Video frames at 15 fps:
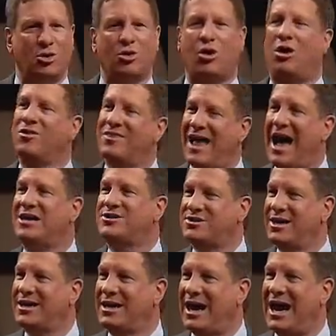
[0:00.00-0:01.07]
so-called
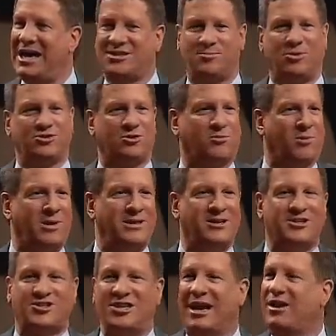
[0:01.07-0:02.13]
Gnostic Gospels are written in
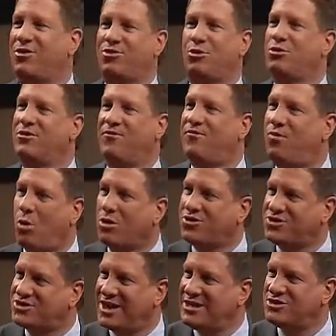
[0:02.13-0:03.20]
the 2nd, 3rd, and
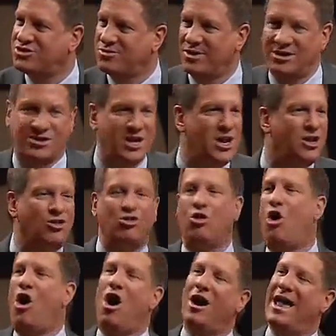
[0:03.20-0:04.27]
4th centuries,
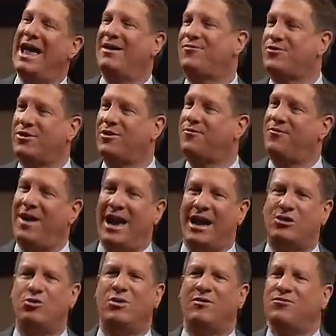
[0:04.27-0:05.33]
long after the
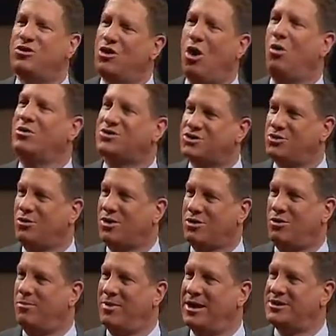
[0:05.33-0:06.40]
fact, who have no
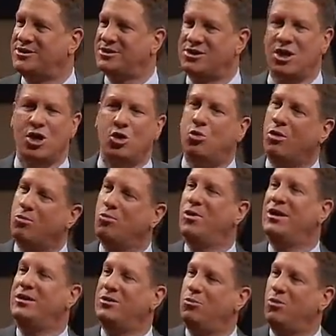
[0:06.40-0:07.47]
historical basis, who are
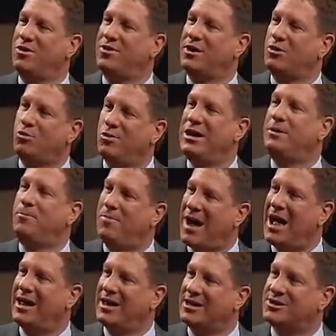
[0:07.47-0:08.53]
written with a Greek
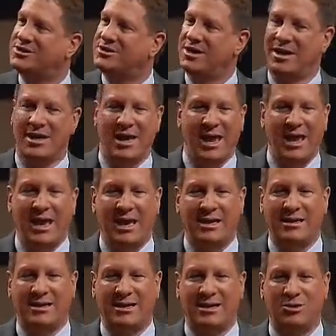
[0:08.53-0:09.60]
bias,
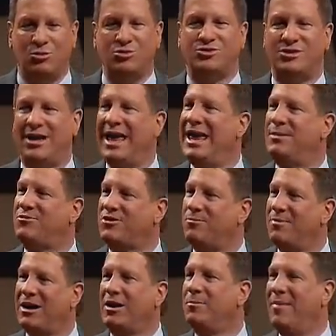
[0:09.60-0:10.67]
and whose names
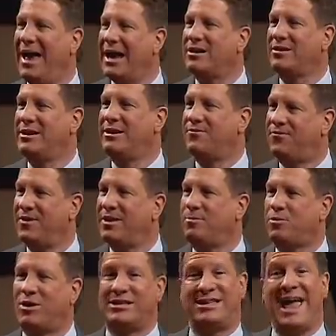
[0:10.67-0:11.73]
of Mary Magdalene and
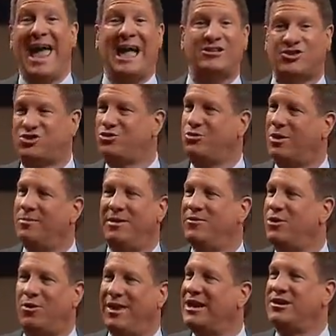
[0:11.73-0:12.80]
Philip are attached to them,
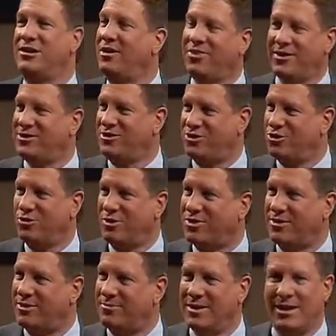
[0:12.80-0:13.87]
even though they had nothing to do
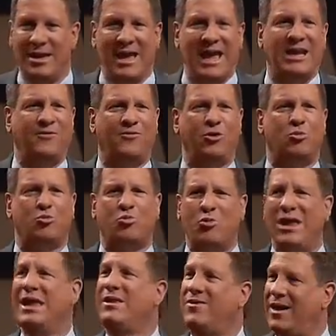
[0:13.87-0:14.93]
with them. And if you
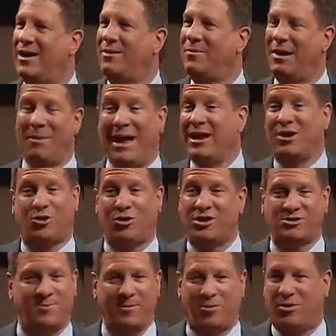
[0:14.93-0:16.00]
read them, I
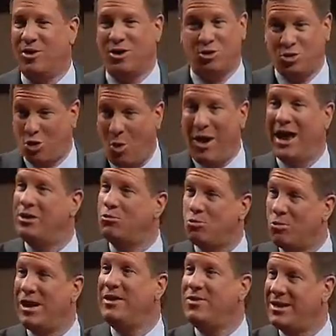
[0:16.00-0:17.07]
encourage people, go ahead
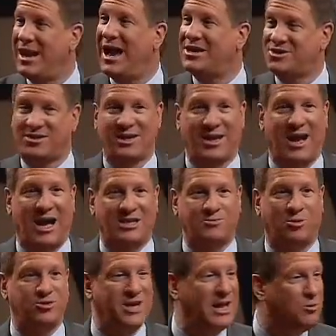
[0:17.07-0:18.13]
and read the Gnostic
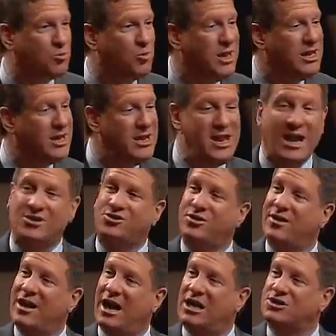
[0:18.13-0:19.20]
Gospels and read it next
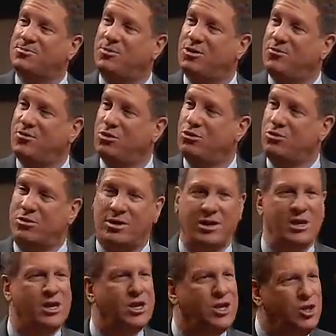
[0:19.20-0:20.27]
to the Gospel of Luke.
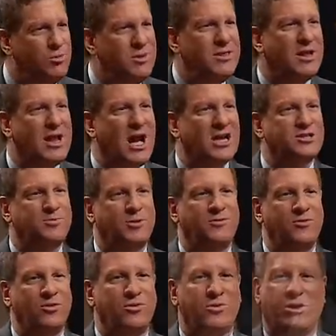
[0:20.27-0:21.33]
You read the Gospel
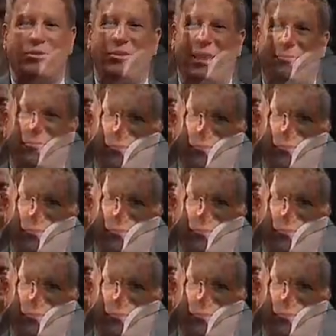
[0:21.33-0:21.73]
of Luke. Here you